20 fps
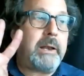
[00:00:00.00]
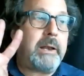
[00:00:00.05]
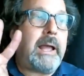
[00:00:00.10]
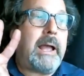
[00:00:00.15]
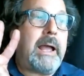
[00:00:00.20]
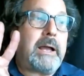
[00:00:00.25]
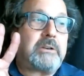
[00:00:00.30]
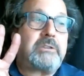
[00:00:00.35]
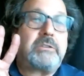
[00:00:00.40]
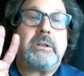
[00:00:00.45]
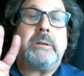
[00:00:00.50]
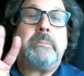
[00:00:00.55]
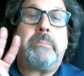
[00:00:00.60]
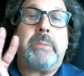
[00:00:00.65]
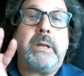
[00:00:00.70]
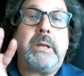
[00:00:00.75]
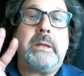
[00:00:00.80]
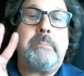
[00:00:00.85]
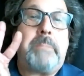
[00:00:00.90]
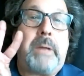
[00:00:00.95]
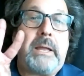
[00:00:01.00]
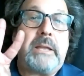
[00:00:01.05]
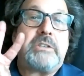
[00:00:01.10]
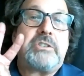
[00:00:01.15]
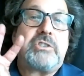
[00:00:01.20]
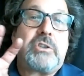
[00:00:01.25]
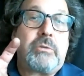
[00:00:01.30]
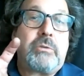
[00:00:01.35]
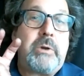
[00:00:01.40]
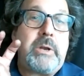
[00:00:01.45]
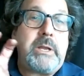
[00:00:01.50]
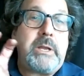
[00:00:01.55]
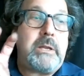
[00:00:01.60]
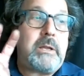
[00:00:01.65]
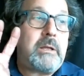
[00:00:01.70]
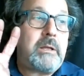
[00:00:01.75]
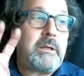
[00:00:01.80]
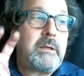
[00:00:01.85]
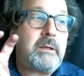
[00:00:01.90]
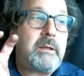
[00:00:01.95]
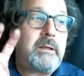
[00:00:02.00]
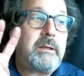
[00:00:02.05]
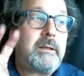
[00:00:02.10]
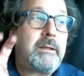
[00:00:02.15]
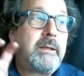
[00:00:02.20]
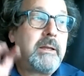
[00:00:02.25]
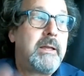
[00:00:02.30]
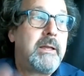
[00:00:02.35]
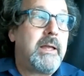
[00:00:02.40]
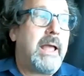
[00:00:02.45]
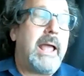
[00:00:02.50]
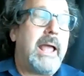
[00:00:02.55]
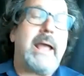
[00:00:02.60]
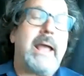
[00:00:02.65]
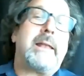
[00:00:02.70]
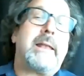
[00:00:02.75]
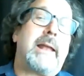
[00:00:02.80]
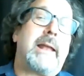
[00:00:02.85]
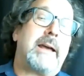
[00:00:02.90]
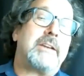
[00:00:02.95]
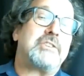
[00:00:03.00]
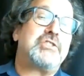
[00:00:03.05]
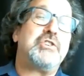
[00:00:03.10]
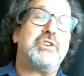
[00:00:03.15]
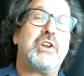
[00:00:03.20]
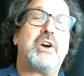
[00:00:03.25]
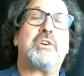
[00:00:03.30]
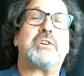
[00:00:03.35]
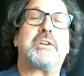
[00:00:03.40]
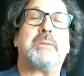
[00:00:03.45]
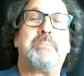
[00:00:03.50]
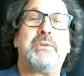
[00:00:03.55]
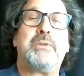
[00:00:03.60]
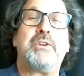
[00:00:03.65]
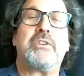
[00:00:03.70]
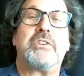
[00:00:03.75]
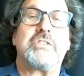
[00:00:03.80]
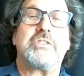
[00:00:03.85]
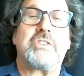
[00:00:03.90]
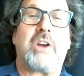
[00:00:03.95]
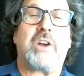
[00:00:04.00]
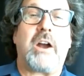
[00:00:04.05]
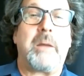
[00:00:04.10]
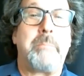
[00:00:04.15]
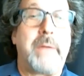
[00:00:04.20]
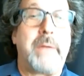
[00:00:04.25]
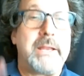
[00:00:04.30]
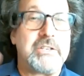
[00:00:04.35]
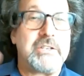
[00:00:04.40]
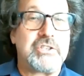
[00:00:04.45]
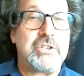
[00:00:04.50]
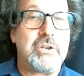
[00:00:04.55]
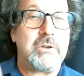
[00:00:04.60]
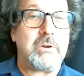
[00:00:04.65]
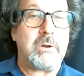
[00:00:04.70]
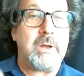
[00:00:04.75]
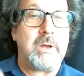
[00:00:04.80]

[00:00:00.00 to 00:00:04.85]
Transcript: actually be base three. And as you know, computers are base two.